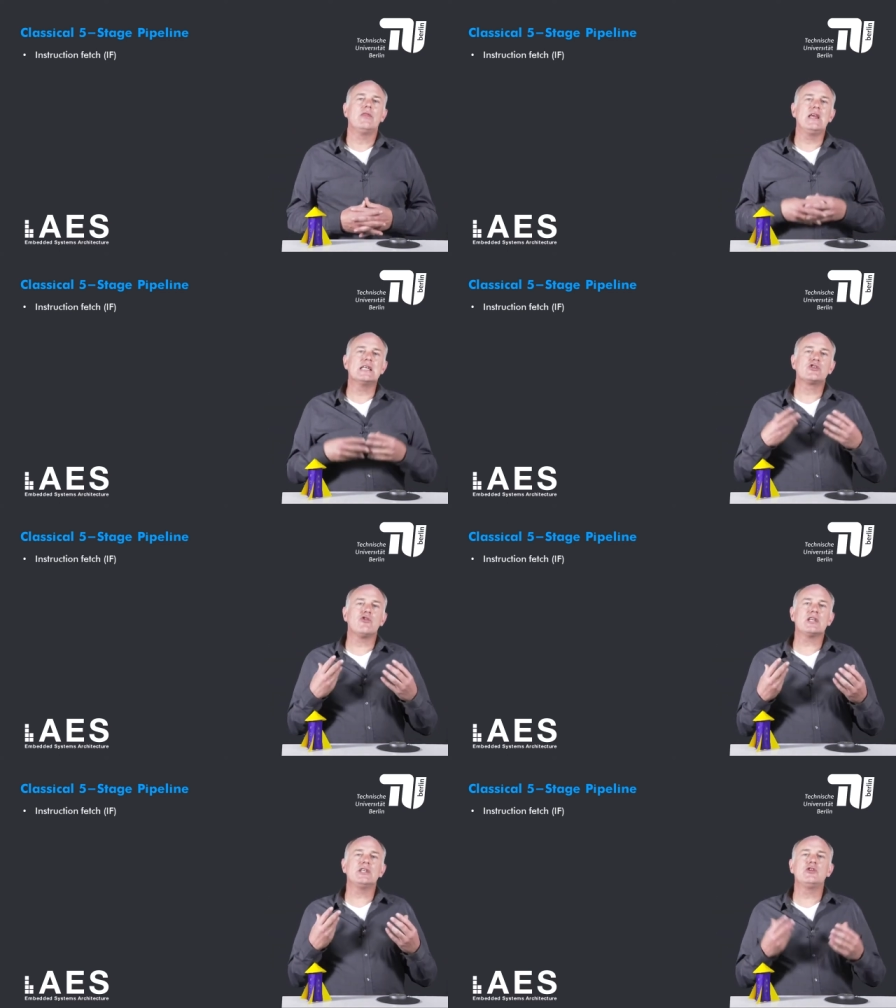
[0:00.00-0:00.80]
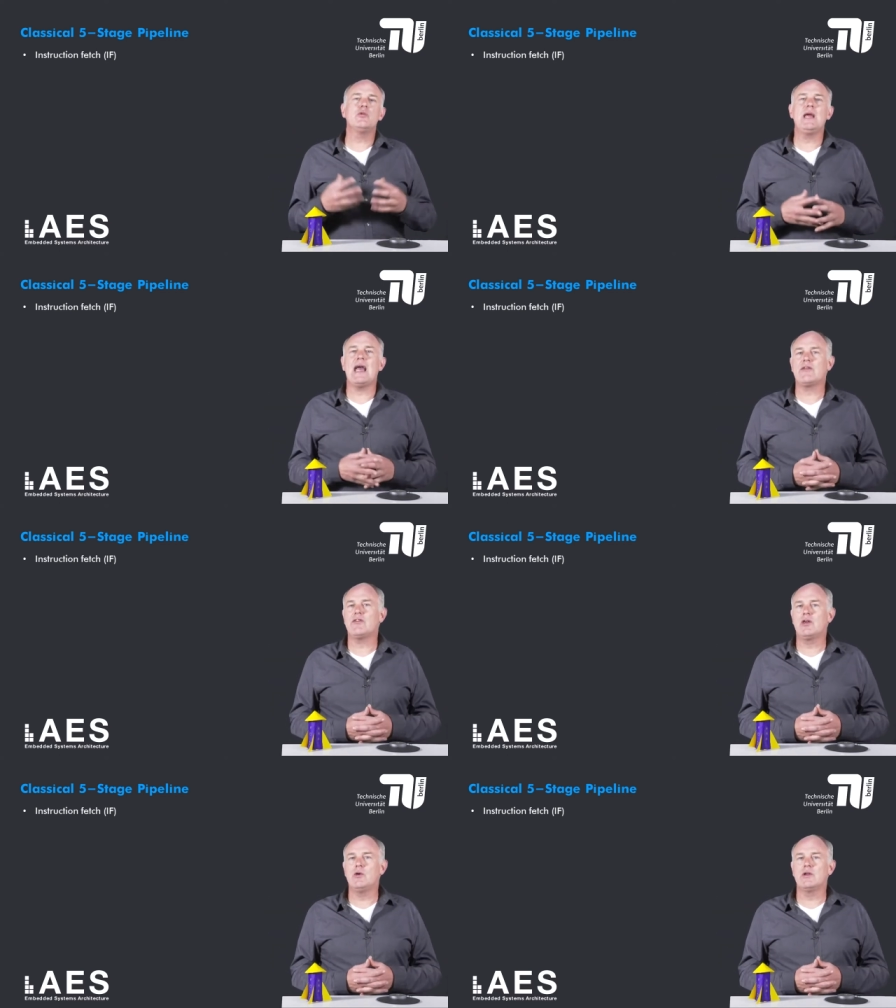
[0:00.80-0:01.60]
the instruction to be
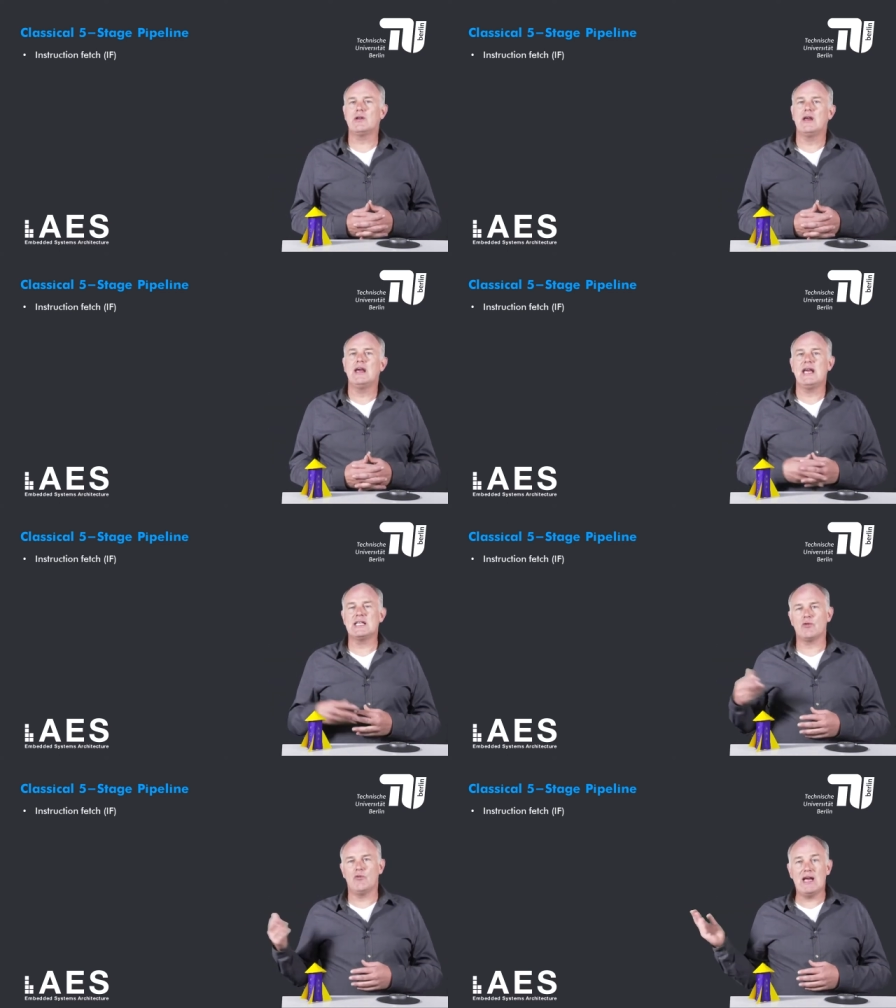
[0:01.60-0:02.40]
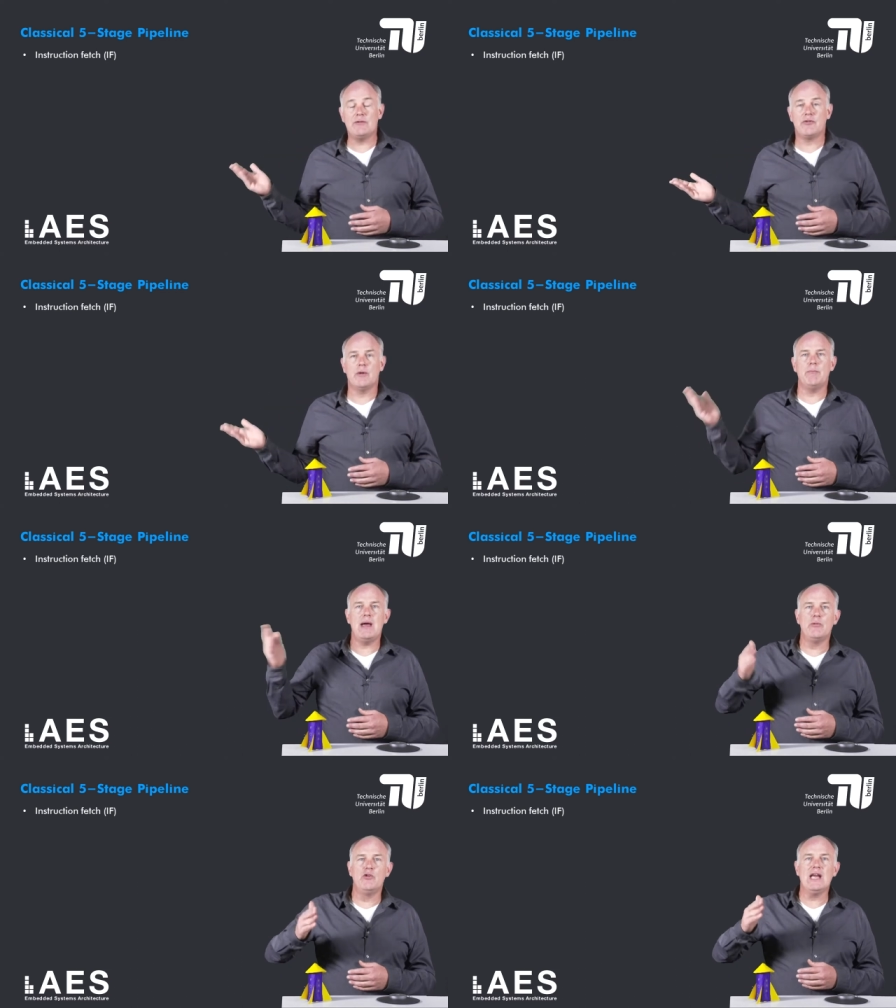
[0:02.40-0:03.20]
executed is read from
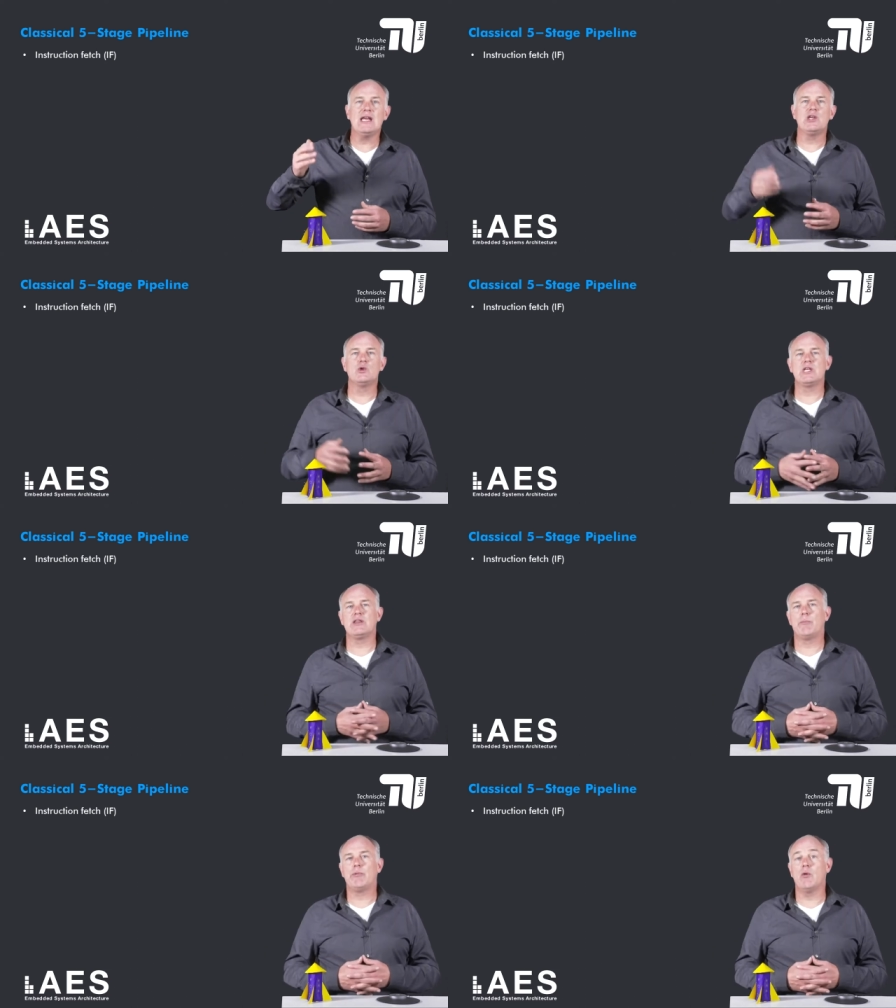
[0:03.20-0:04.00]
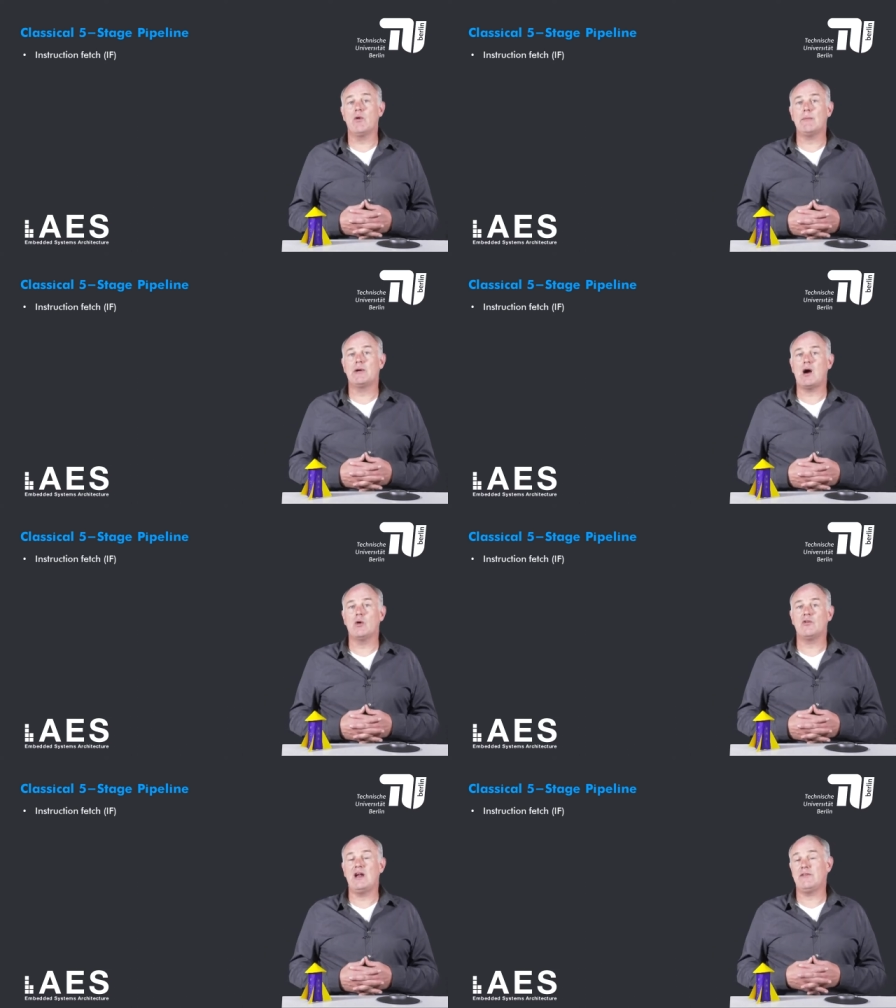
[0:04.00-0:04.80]
memory using the program
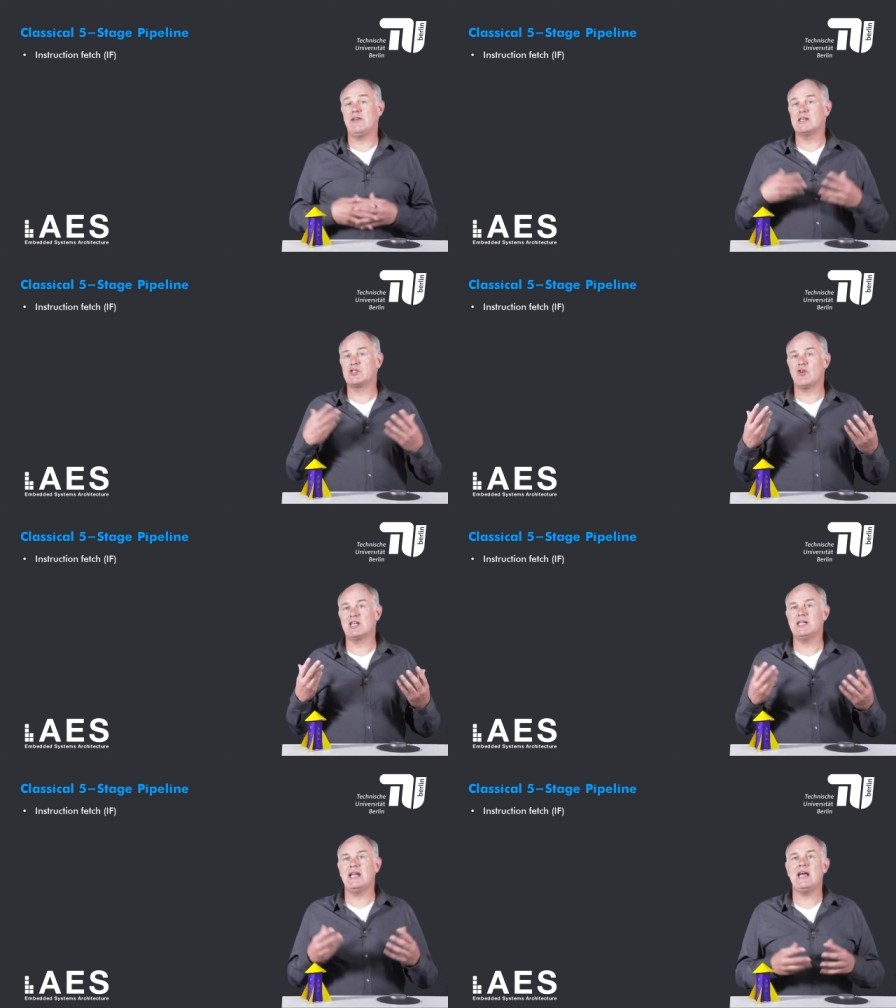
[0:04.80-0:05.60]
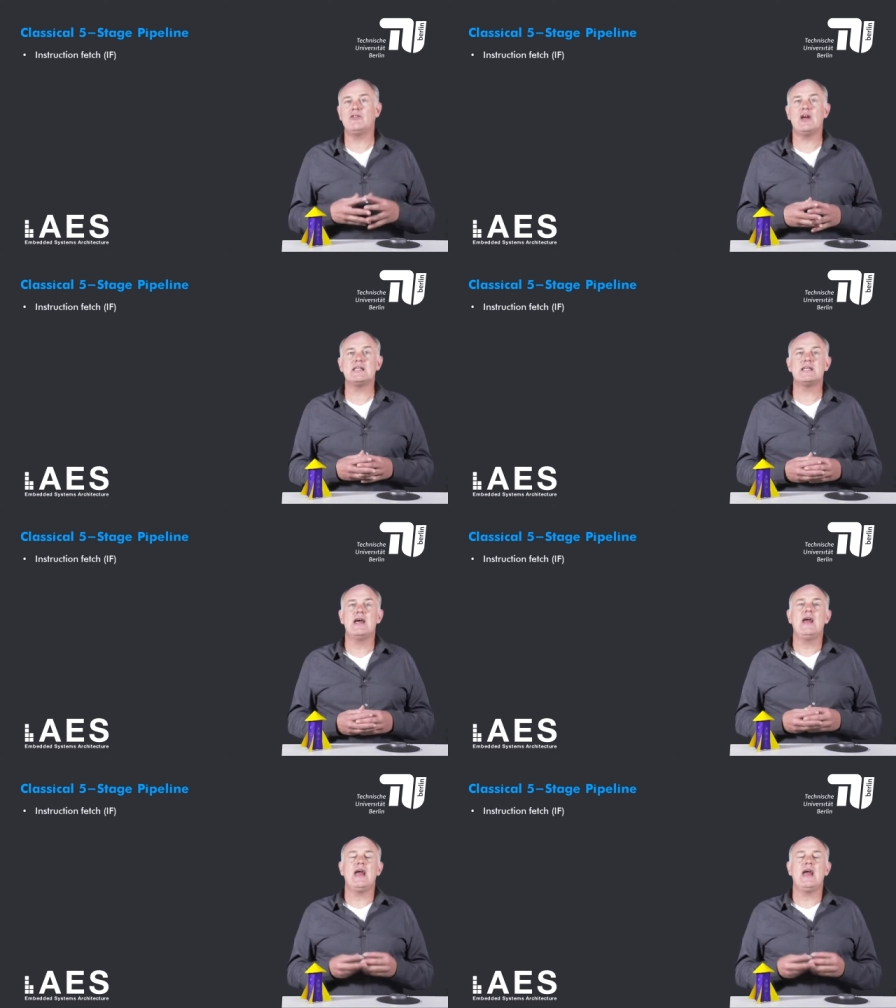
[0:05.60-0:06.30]
counter as the instruction address